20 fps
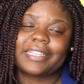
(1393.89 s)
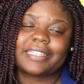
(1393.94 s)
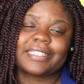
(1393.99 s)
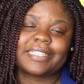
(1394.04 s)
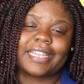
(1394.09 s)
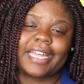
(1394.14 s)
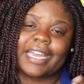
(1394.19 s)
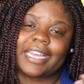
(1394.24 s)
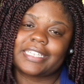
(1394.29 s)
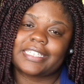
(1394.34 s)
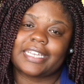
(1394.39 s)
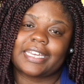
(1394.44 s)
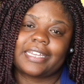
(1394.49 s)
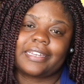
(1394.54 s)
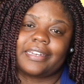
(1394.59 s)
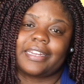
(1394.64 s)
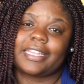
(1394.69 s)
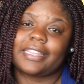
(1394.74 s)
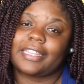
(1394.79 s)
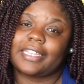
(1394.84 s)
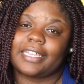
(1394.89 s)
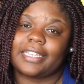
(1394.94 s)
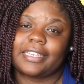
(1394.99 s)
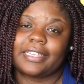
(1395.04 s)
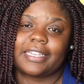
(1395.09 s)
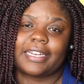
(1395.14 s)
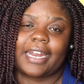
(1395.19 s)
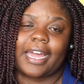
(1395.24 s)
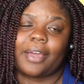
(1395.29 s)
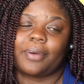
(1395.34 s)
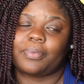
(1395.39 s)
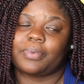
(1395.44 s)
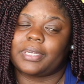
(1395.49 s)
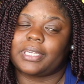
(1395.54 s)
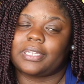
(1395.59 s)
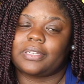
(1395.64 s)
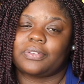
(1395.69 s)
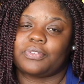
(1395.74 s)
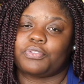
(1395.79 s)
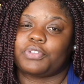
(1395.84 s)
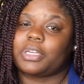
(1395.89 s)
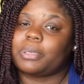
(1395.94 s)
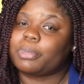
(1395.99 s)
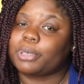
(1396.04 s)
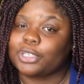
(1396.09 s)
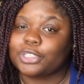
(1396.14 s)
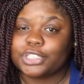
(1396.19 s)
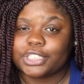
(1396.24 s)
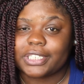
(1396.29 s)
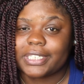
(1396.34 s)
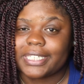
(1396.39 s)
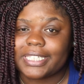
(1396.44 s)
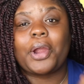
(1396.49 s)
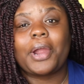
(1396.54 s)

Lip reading: It's, like I said, nothing that I would repurchase.